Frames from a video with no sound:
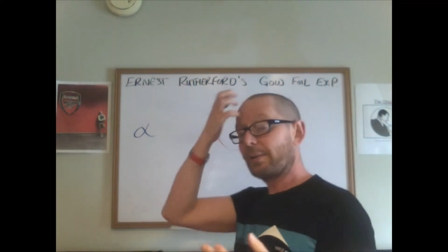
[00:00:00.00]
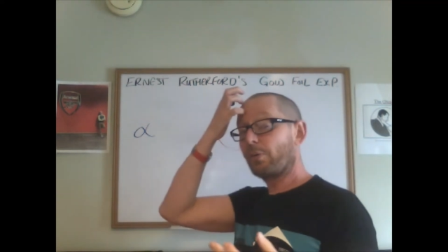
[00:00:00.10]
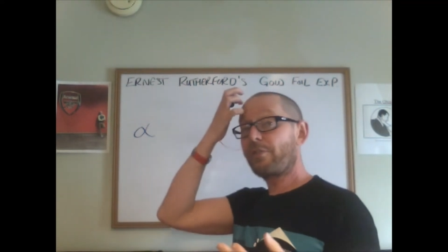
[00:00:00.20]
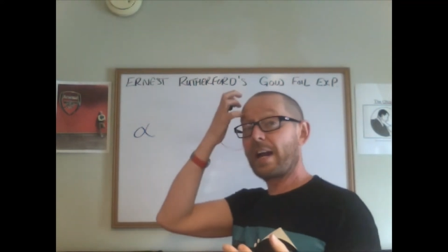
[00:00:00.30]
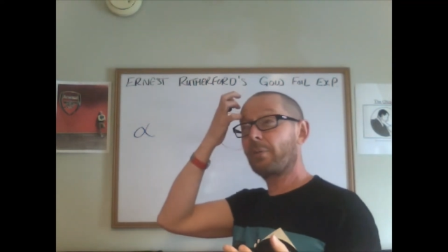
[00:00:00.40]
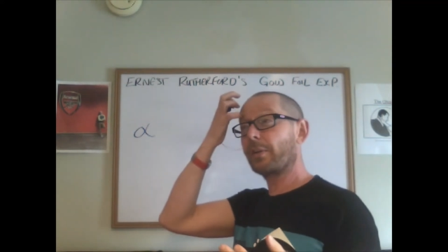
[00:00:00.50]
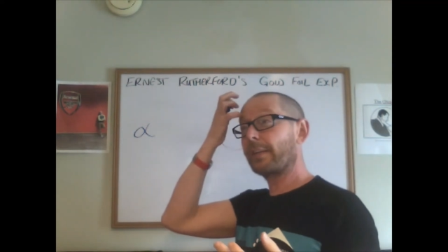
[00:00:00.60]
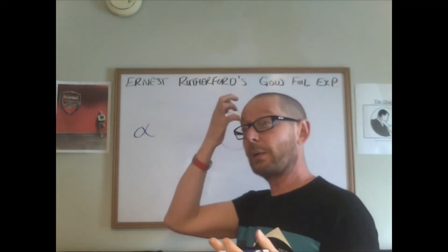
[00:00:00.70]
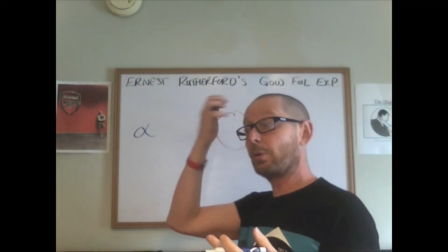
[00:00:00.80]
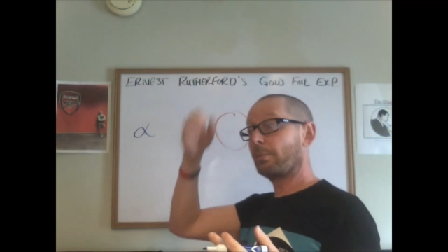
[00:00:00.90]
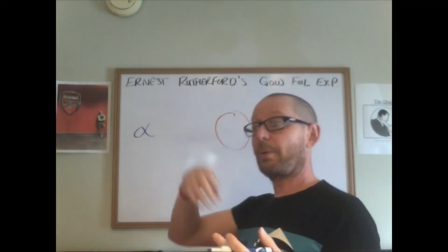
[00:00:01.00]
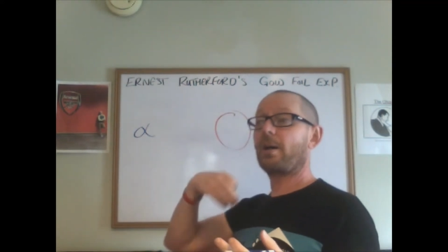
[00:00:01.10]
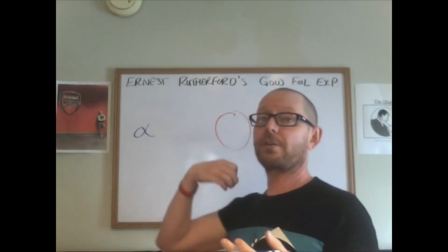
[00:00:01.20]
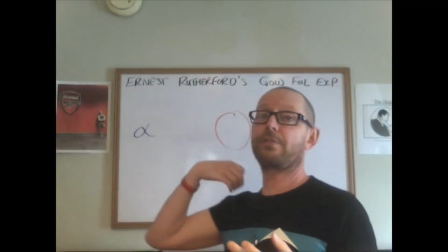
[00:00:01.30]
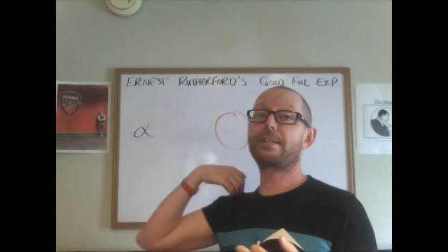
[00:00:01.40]
They were found that they were a
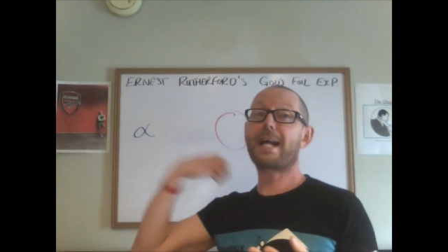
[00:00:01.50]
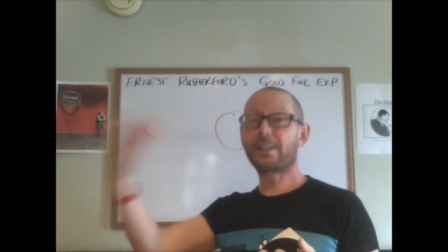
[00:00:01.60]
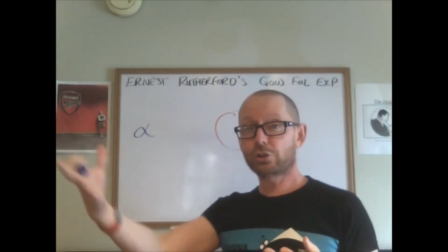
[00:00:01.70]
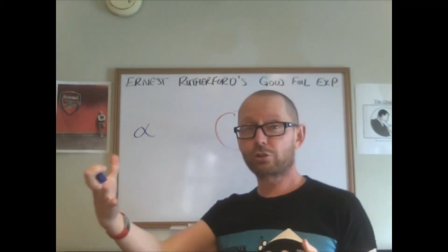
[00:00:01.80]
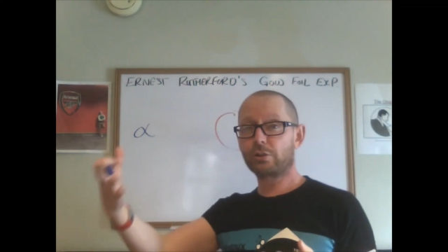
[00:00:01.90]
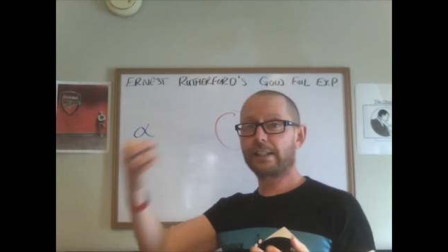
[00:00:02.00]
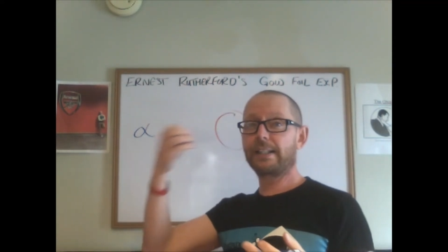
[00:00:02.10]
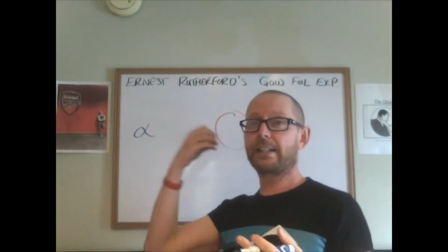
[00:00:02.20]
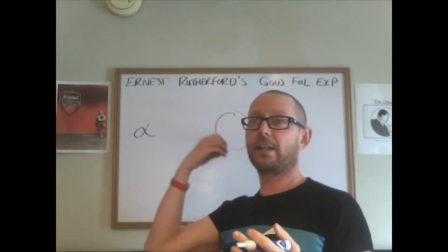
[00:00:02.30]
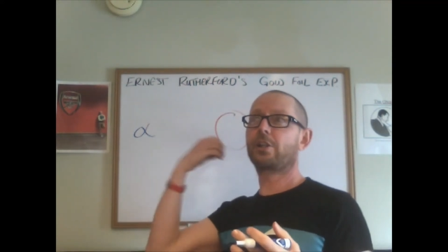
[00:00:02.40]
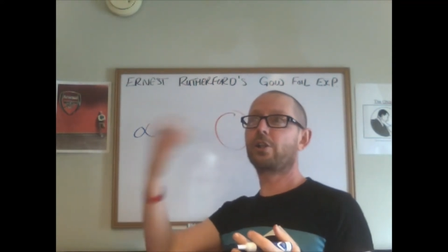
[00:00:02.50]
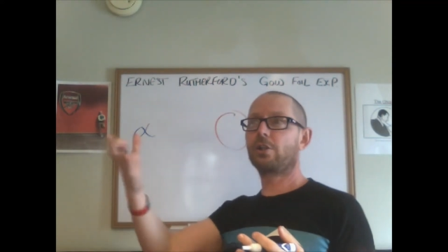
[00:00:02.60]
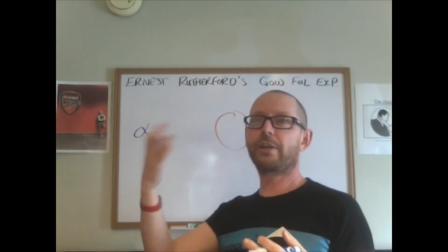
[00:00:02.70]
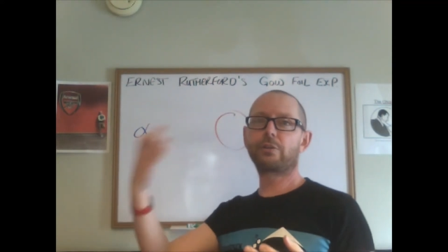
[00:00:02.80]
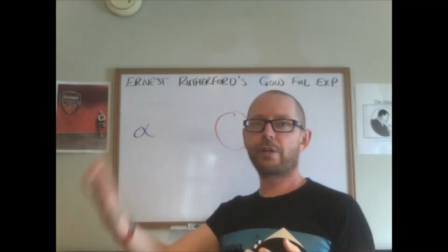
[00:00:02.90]
part of naturally
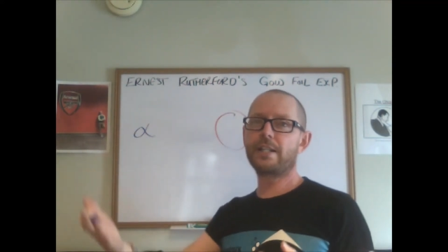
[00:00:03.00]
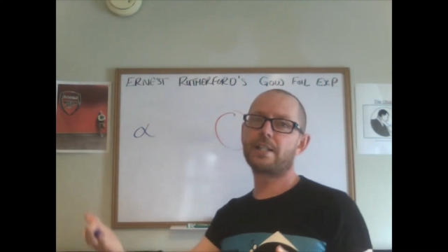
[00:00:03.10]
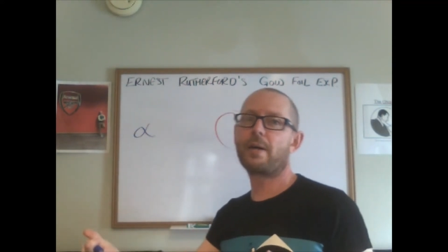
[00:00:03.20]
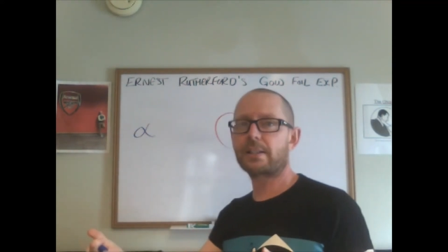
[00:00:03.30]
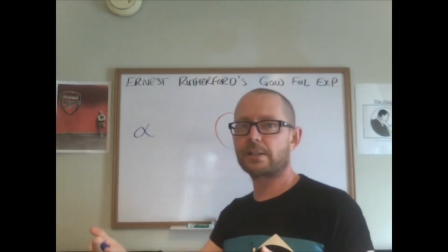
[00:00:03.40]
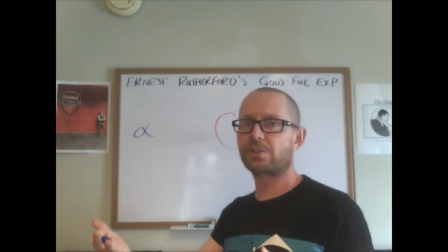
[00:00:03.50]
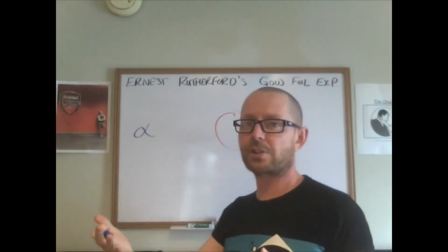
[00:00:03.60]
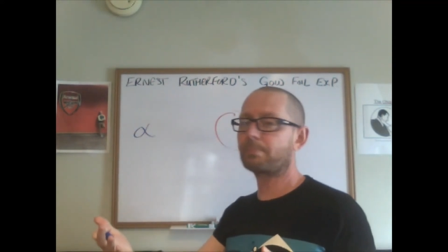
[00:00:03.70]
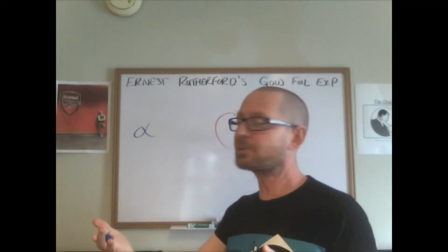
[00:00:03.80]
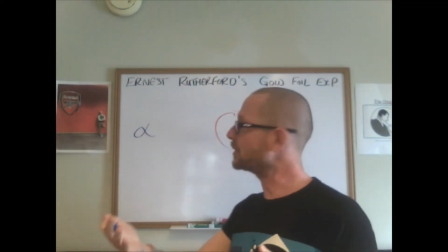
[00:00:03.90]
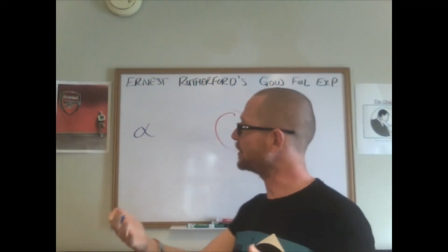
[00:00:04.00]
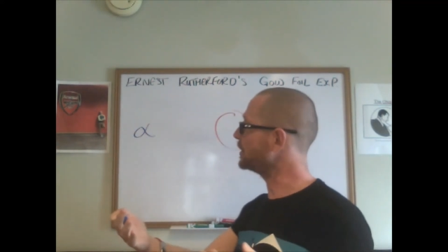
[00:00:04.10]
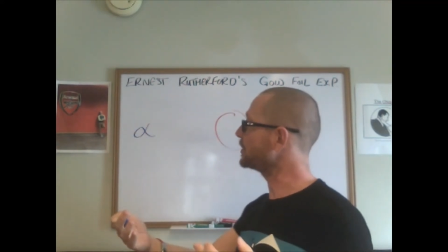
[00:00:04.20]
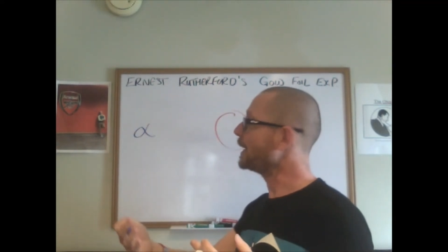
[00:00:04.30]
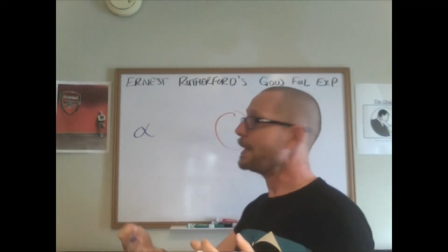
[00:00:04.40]
occurring radioactive
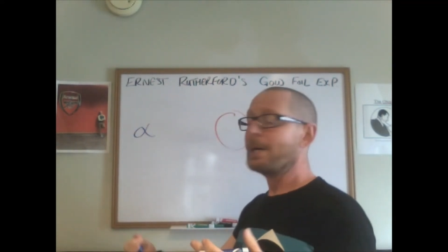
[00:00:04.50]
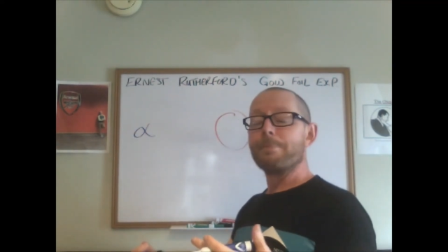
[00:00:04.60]
substances,